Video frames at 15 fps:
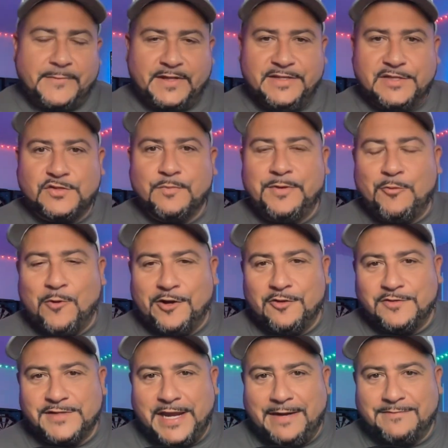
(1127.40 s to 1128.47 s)
This will be one of
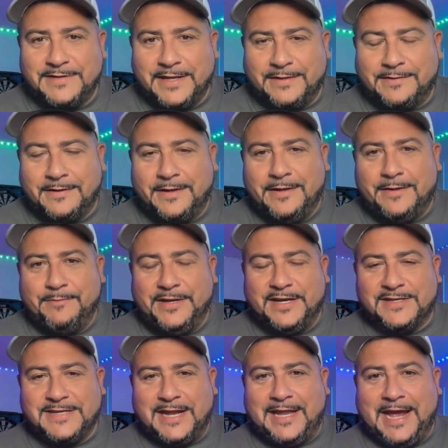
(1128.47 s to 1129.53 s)
those games that
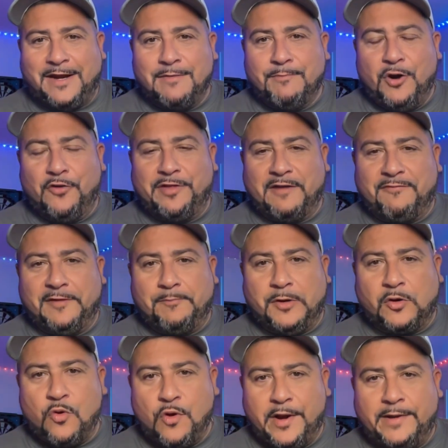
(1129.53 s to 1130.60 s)
because I like them both, I'll flip a
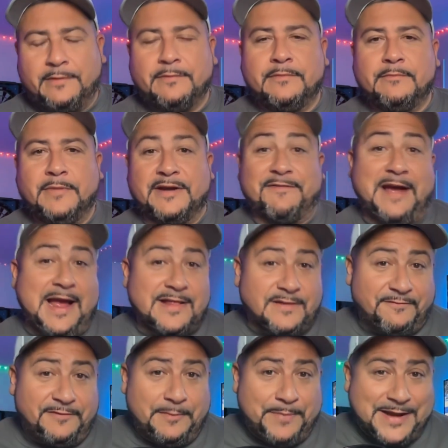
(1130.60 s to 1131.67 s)
coin but if I had to
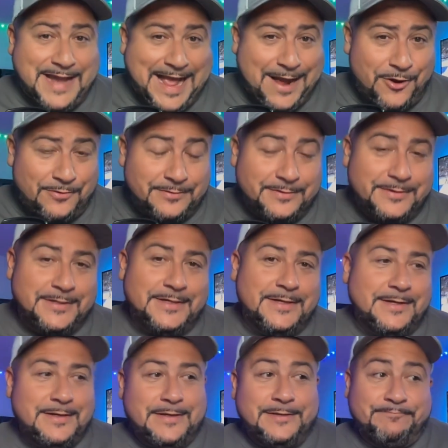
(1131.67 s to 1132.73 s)
flip it now,
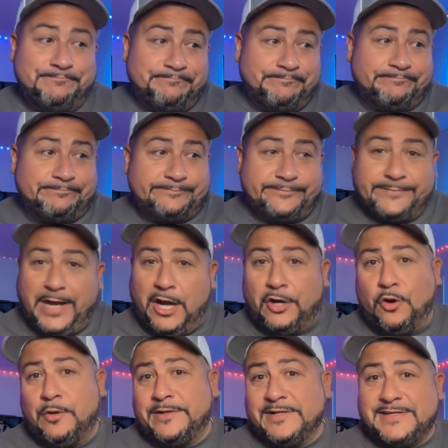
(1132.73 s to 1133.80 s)
I'll
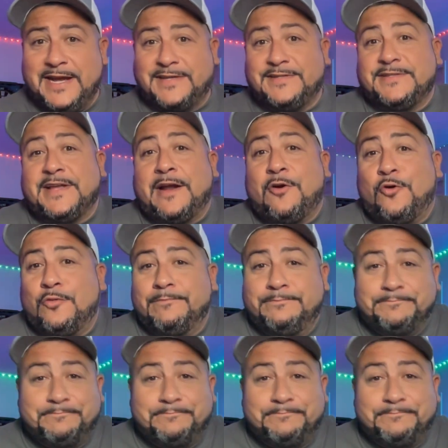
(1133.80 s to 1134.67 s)
go with the Texans at home.